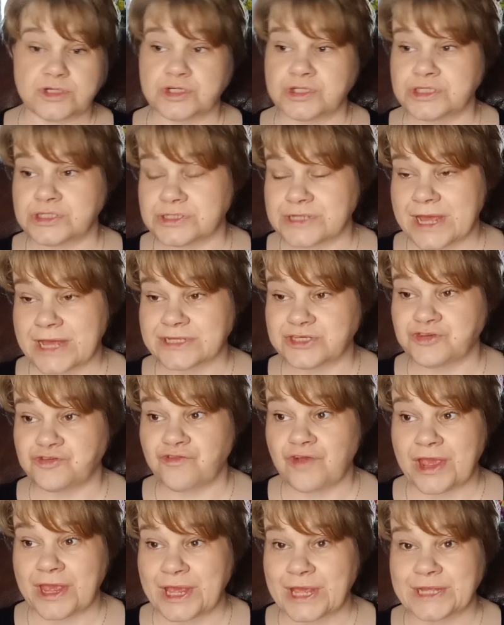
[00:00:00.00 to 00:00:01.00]
just get
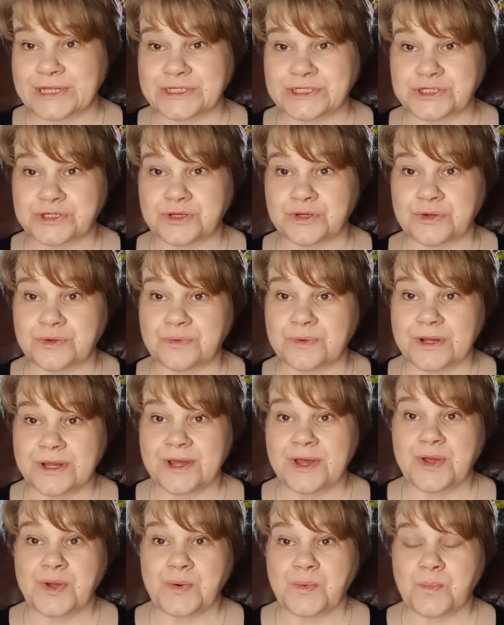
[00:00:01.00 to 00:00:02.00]
straight into
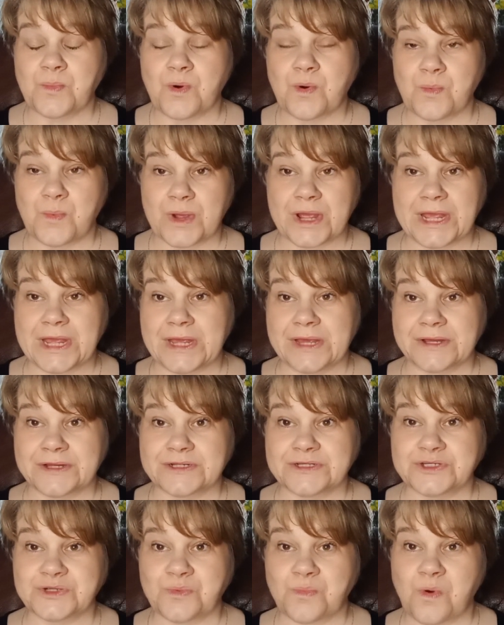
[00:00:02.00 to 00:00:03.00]
what we're here
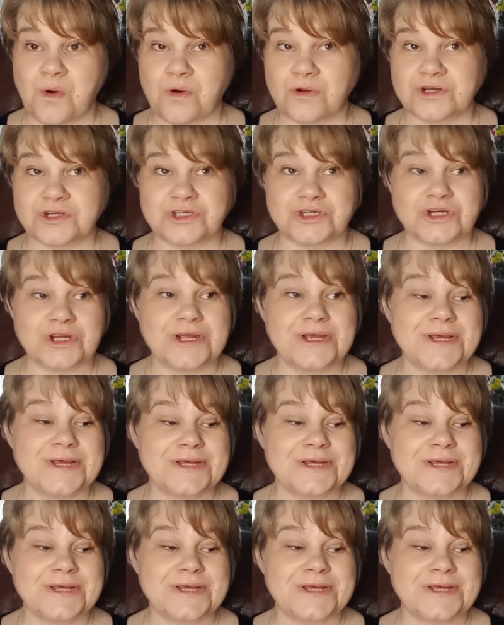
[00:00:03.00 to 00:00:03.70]
to watch.